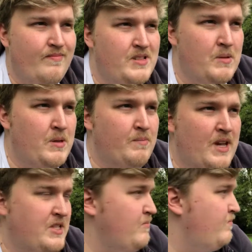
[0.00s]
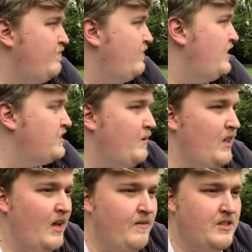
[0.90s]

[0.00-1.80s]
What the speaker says: some of the best years of my life.